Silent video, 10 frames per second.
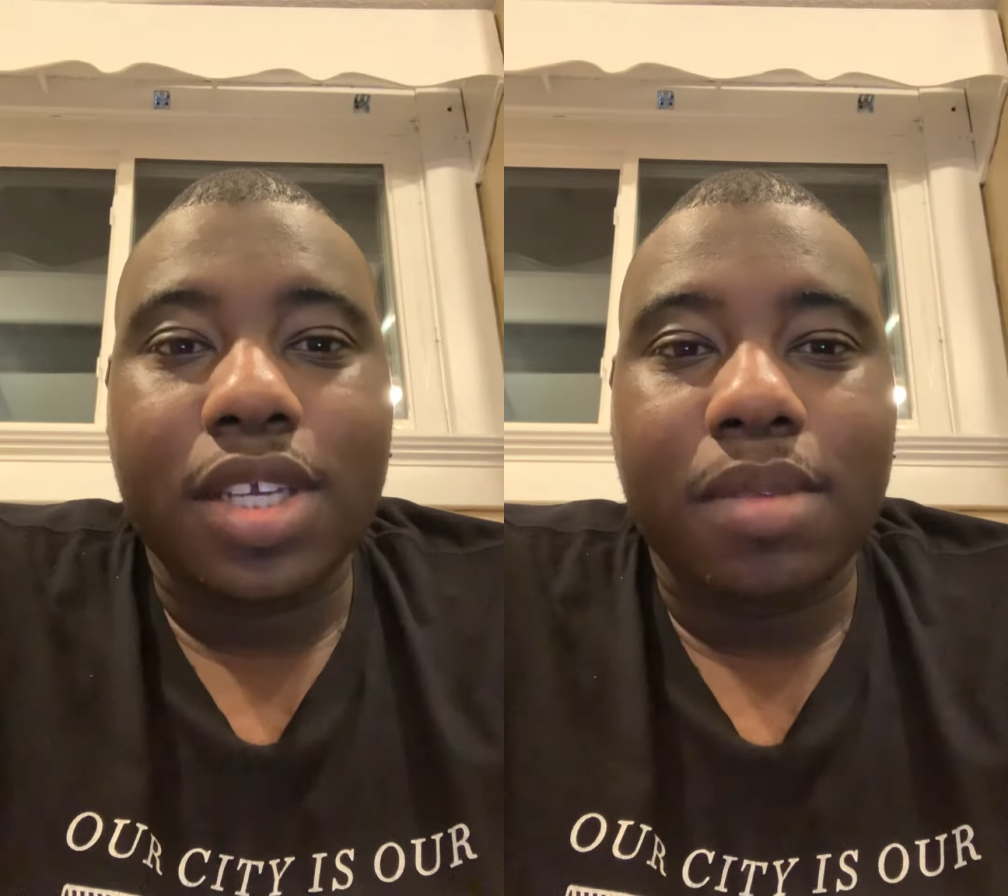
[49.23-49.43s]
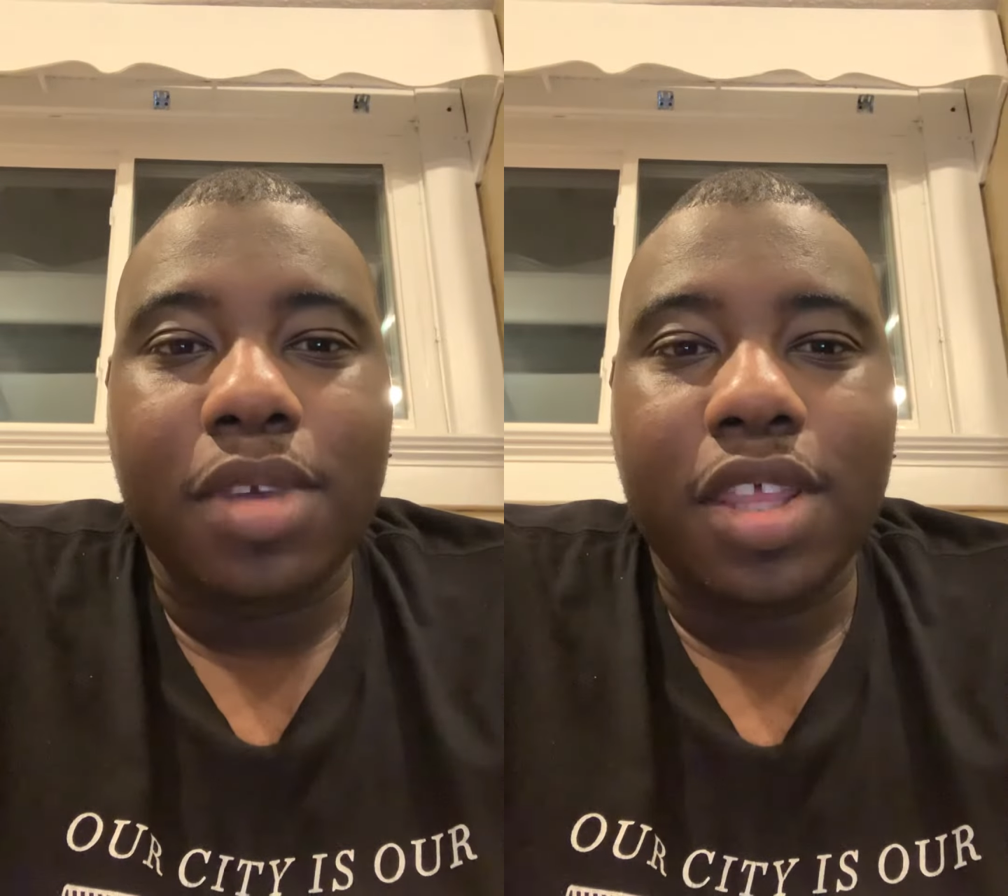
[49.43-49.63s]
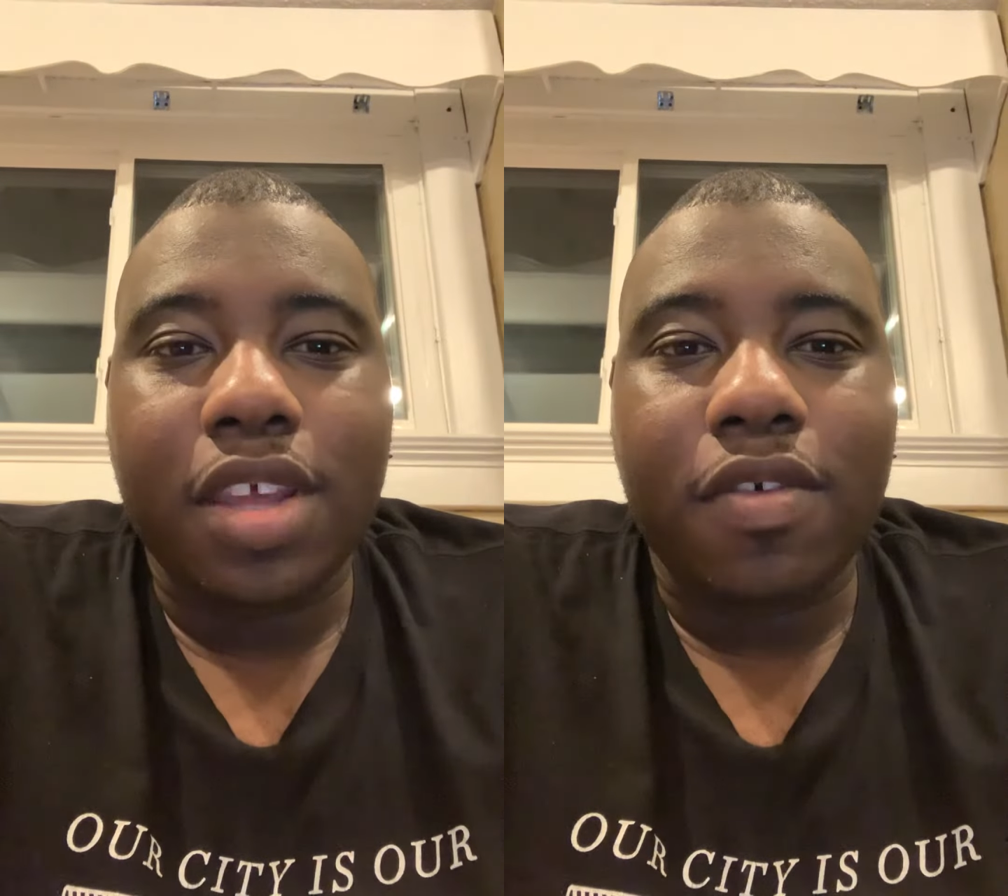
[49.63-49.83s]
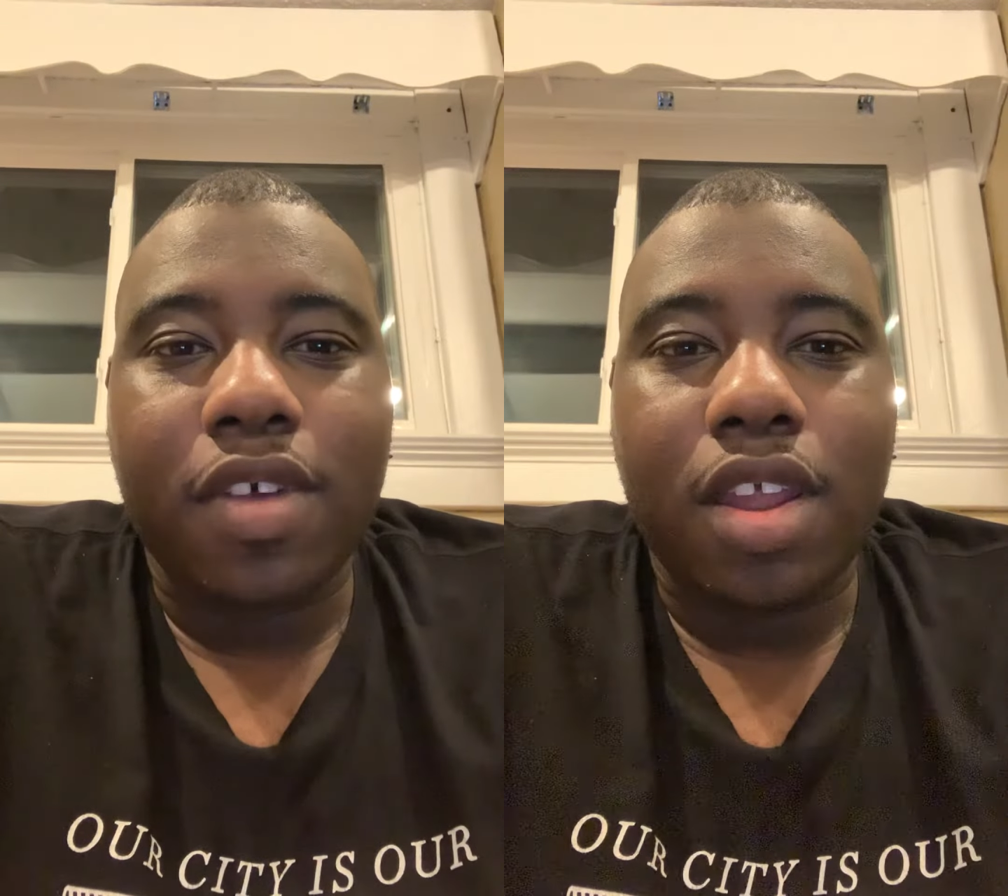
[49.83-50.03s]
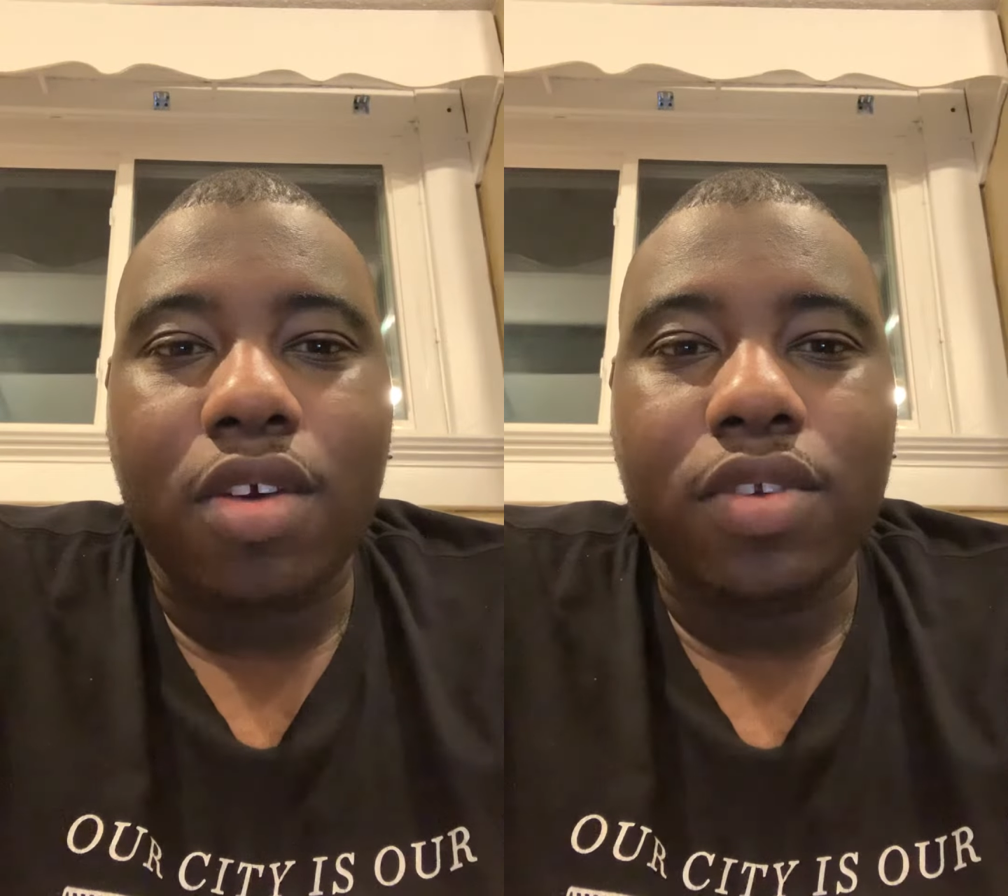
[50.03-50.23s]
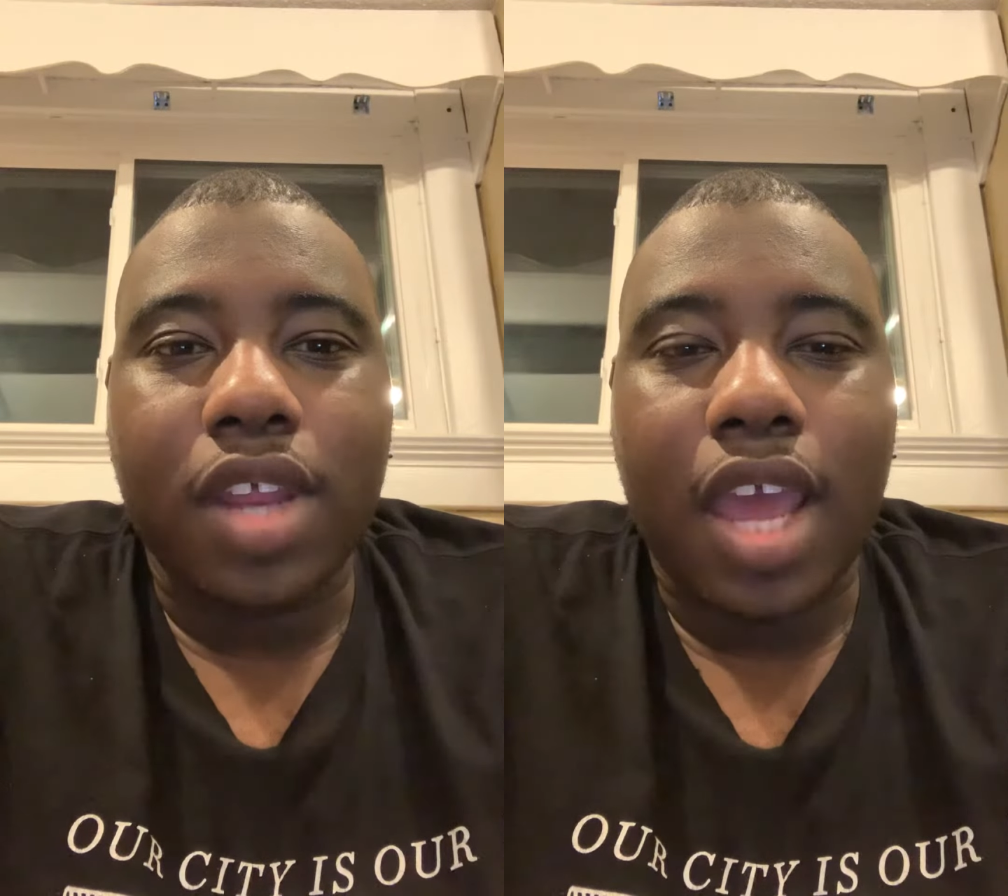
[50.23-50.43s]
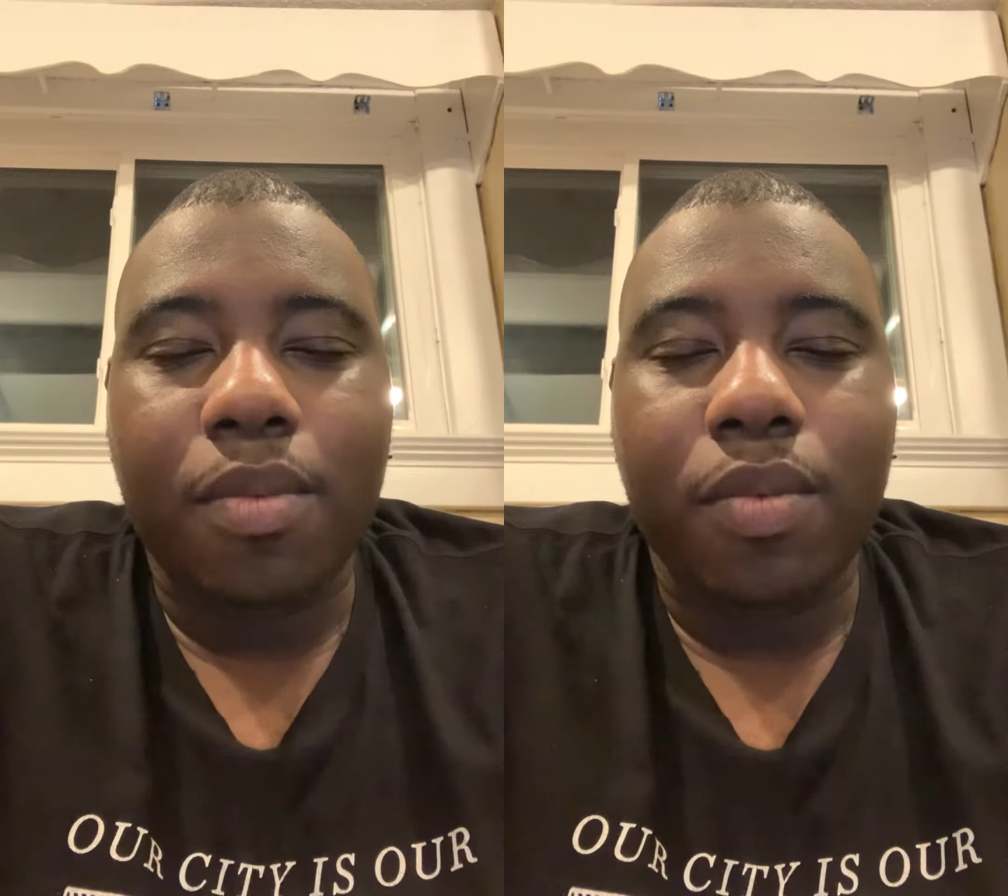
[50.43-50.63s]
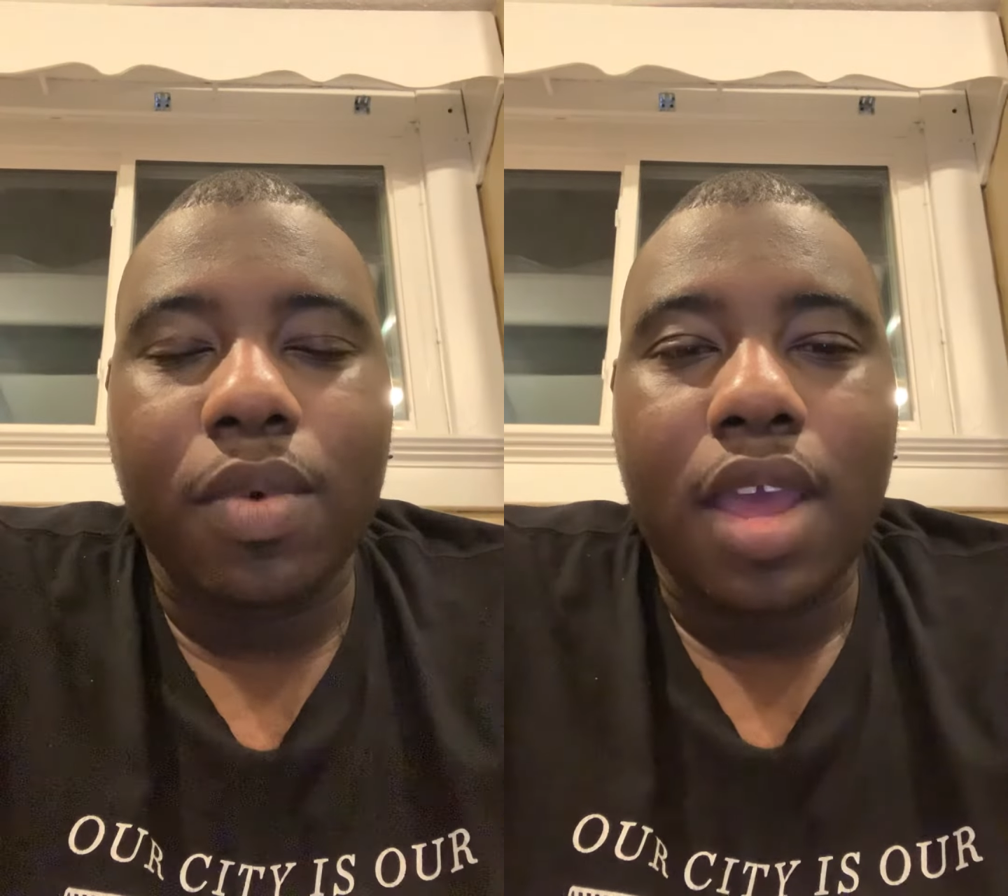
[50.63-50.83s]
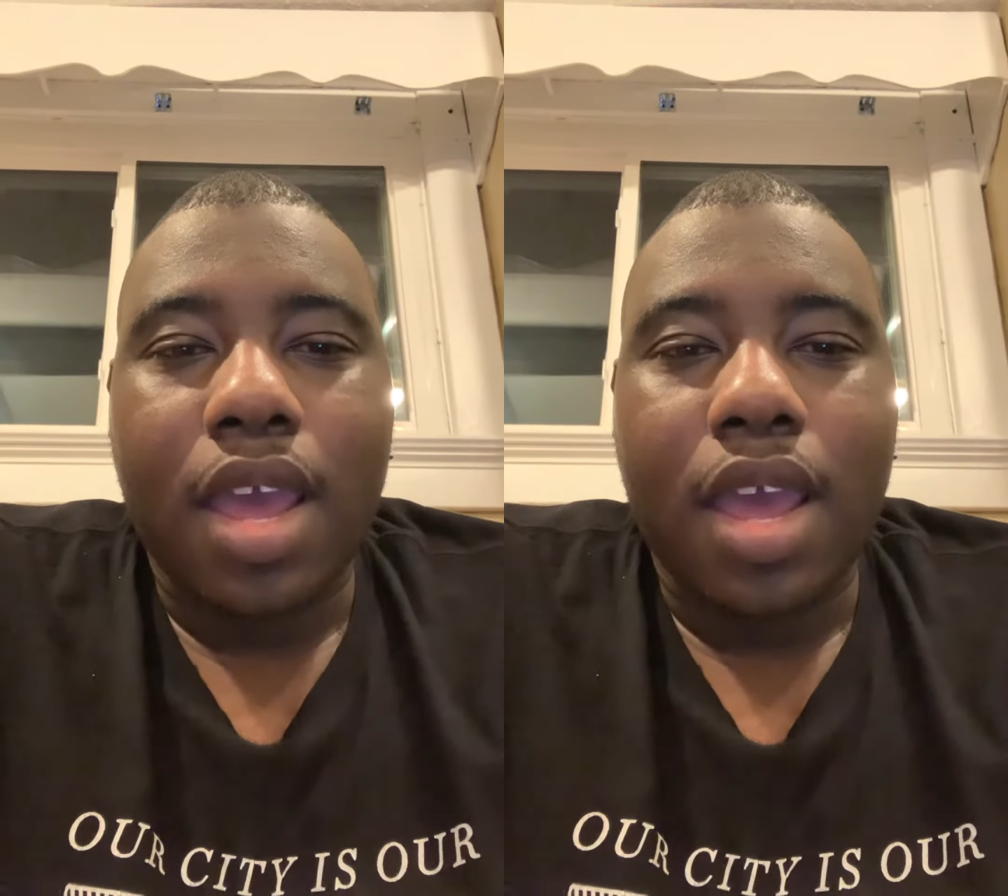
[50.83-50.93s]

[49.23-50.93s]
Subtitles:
and be there for a long time.